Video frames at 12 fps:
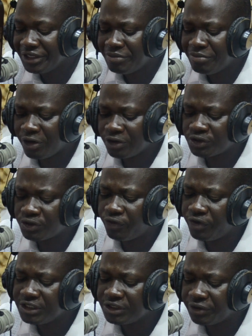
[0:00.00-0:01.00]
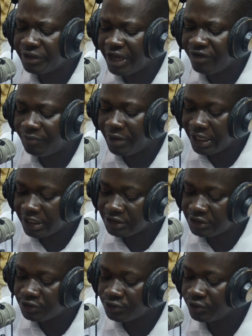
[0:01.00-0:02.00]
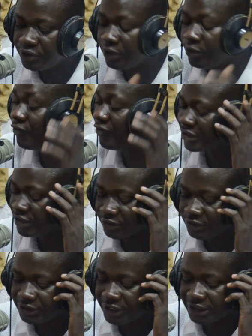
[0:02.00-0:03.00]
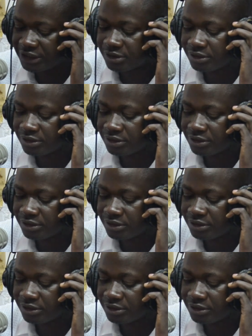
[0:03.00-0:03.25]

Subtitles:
but also ready to dive back into the conversations that